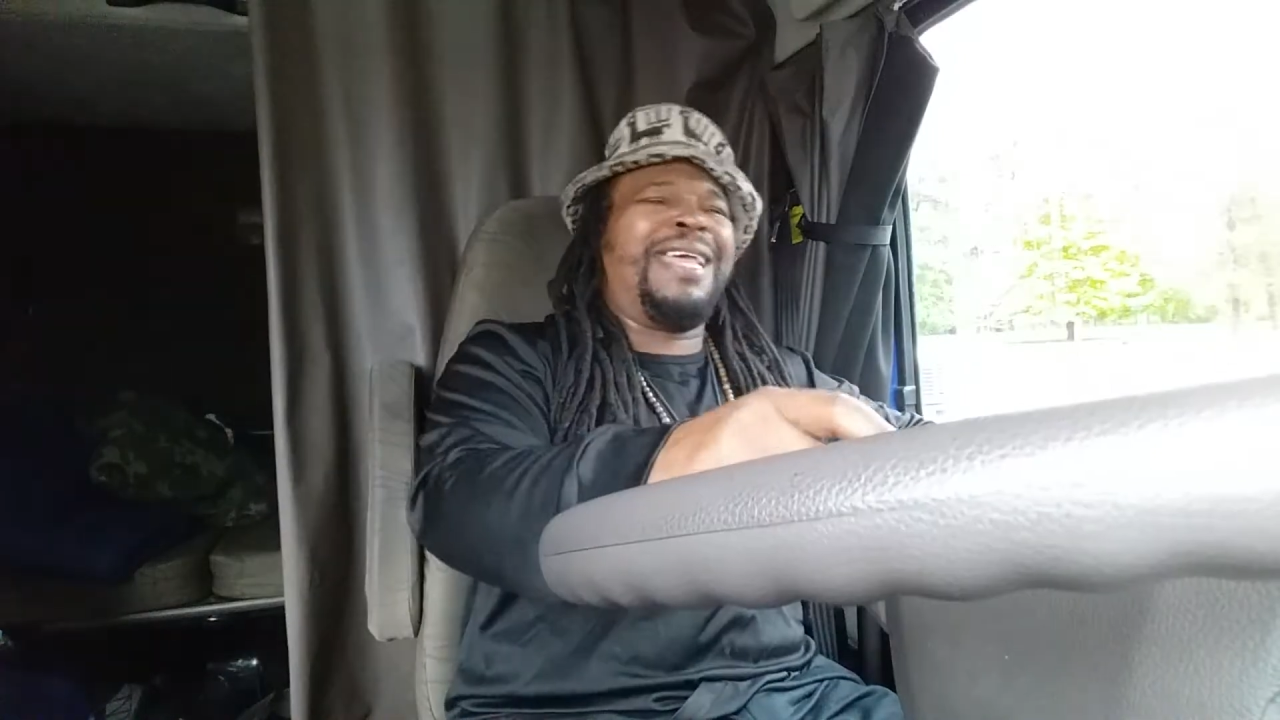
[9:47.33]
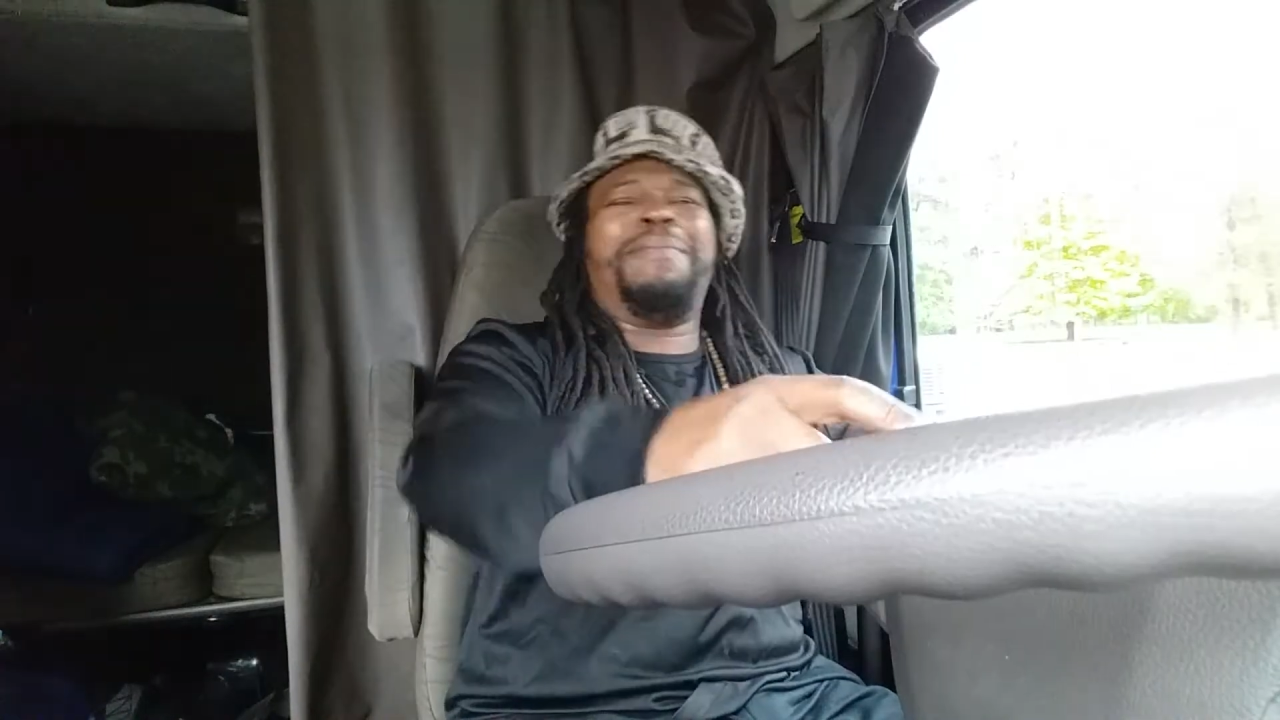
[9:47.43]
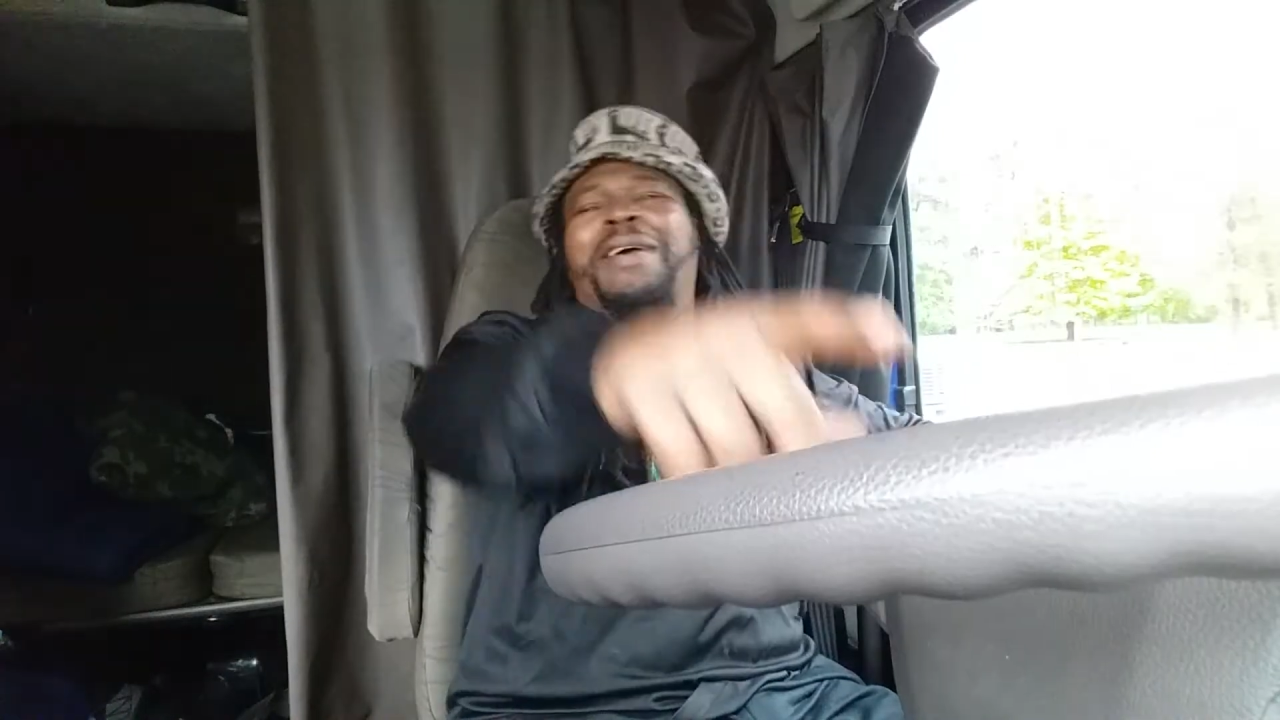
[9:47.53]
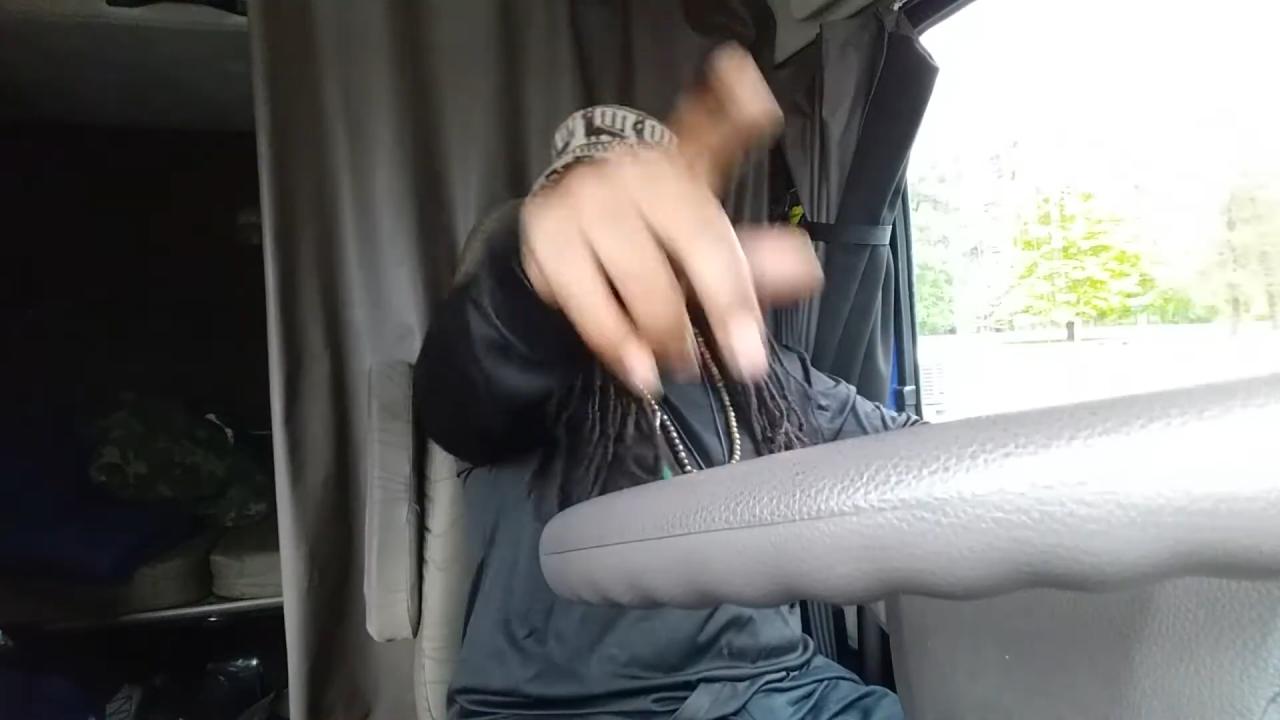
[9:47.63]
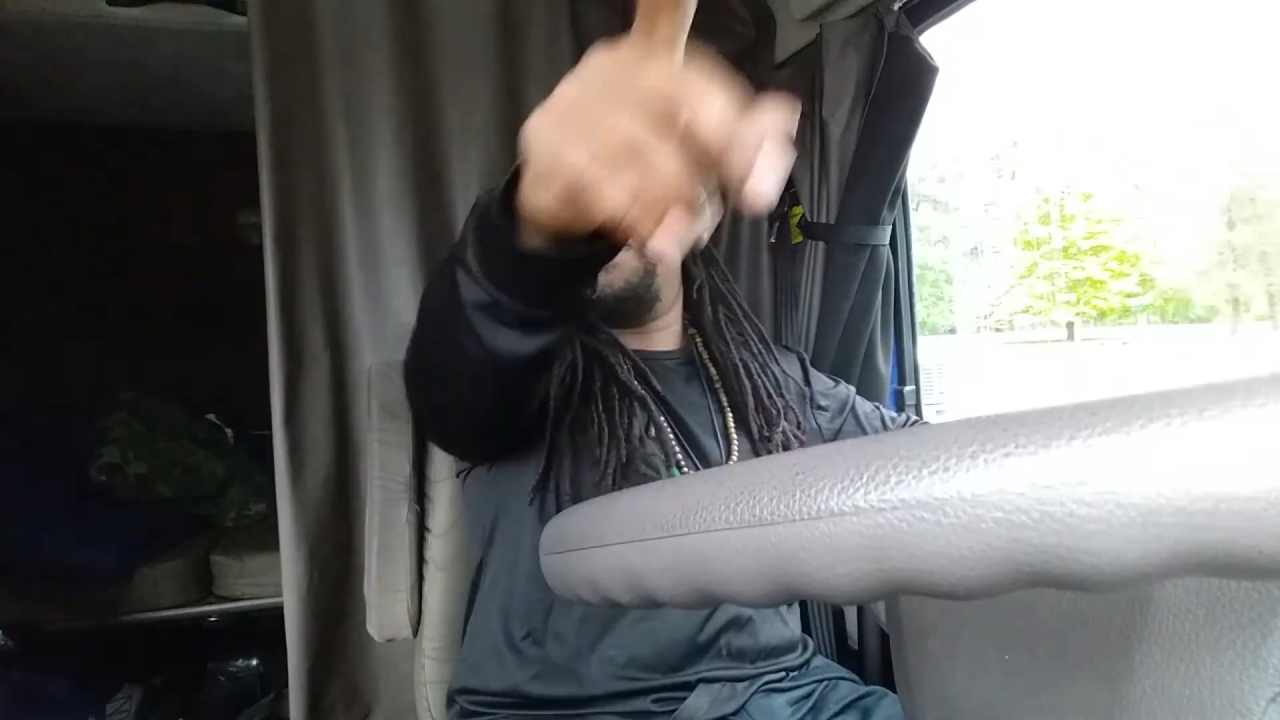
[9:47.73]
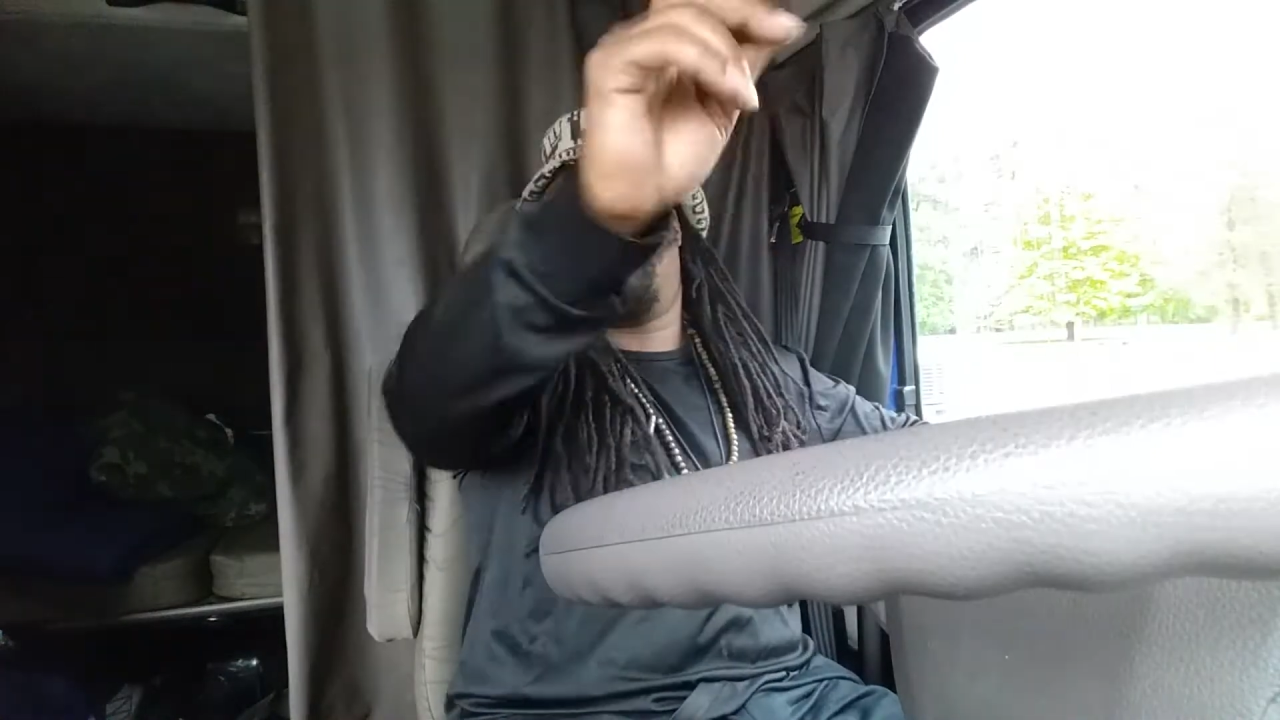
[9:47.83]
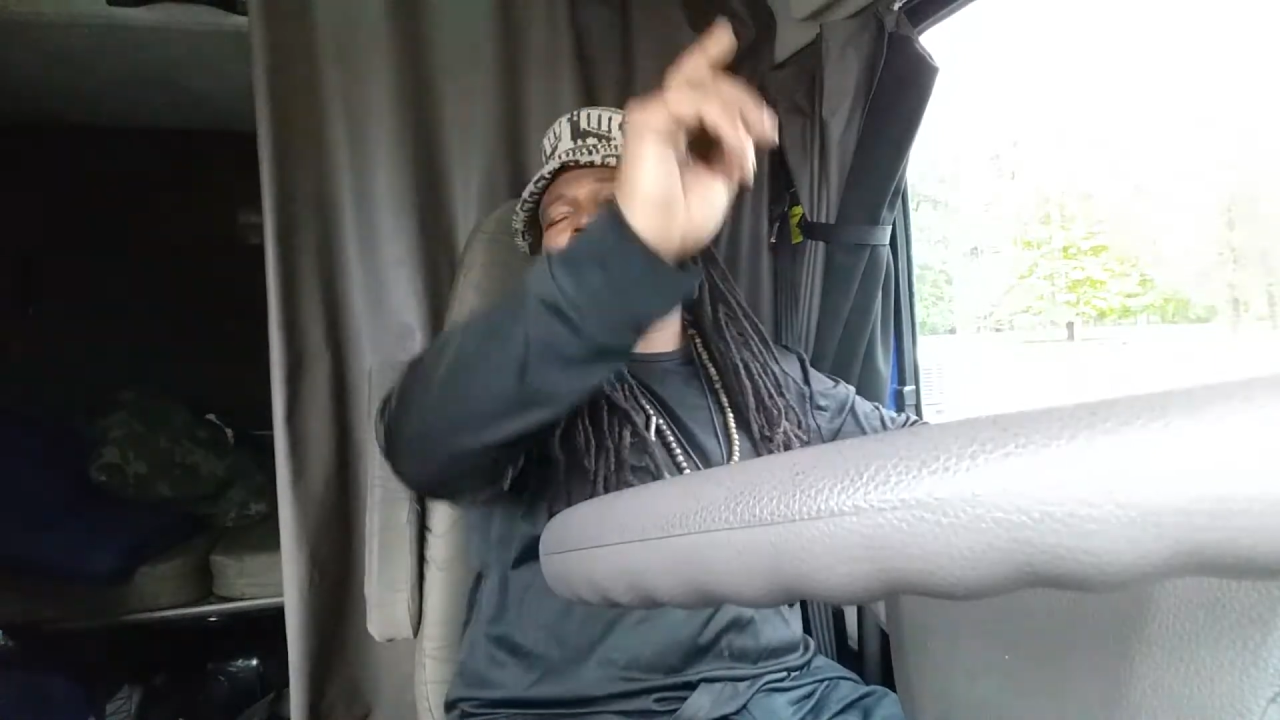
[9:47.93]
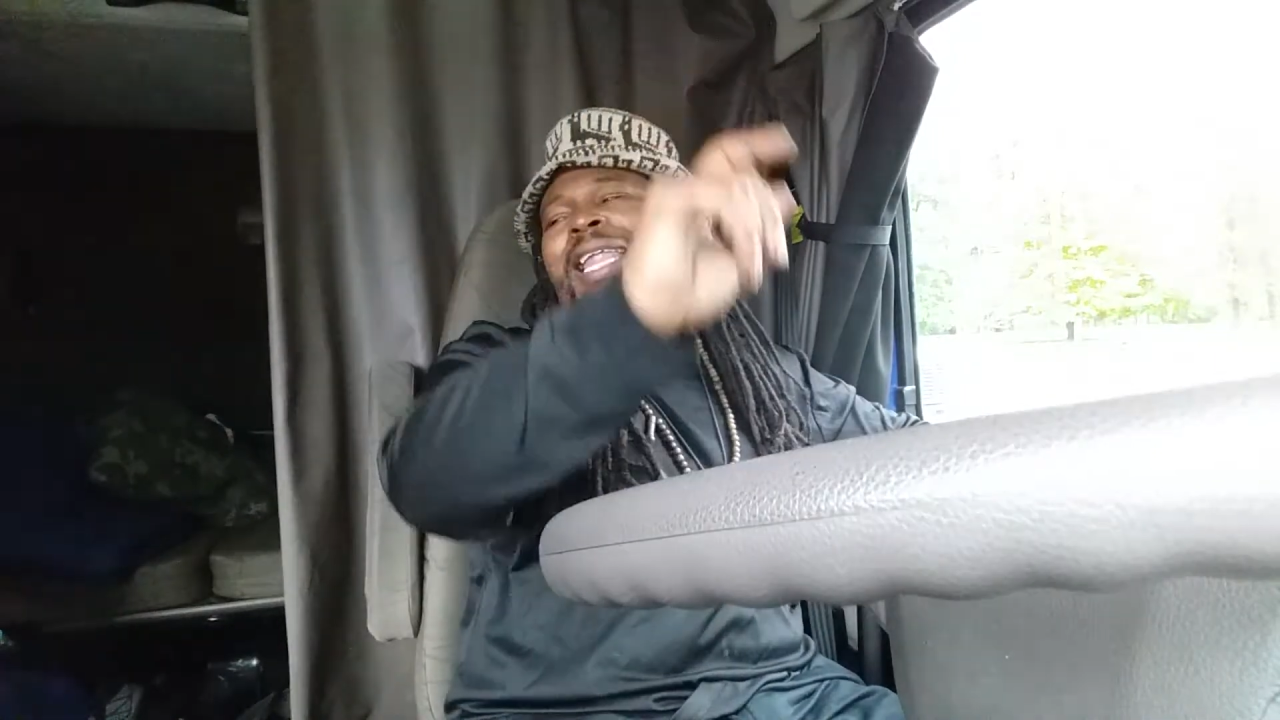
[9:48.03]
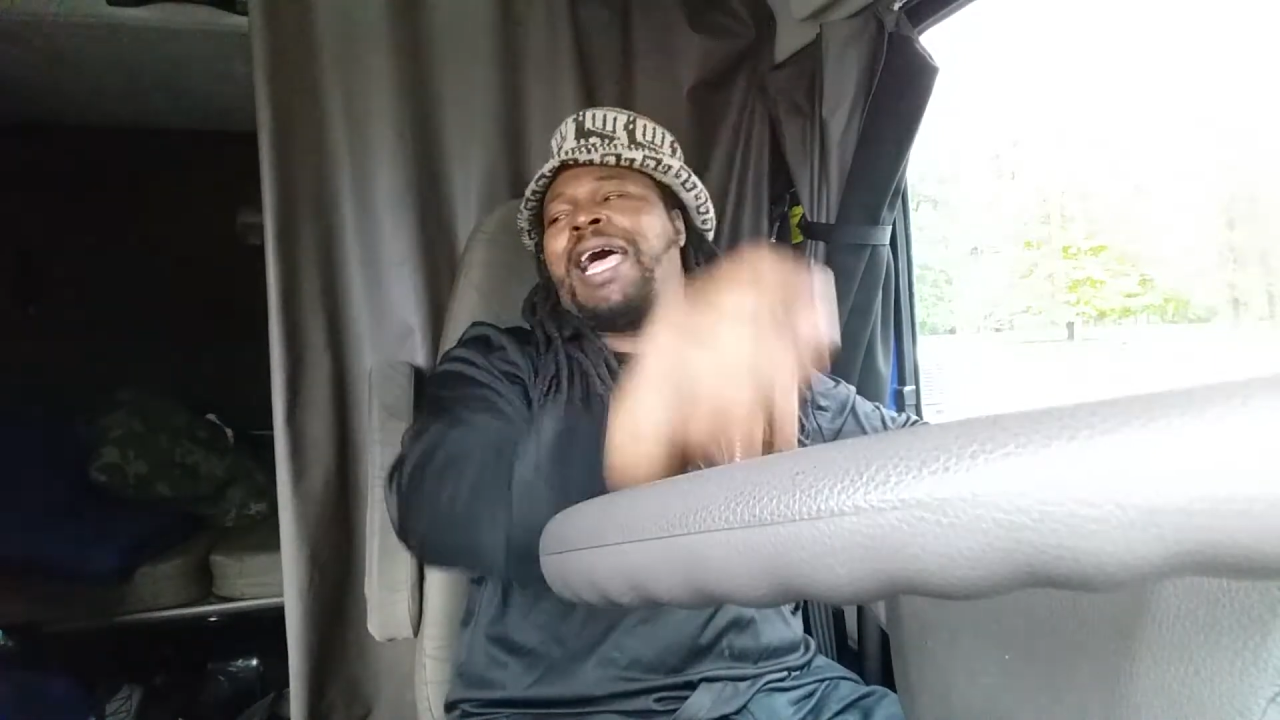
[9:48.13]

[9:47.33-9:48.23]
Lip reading: That motherfucker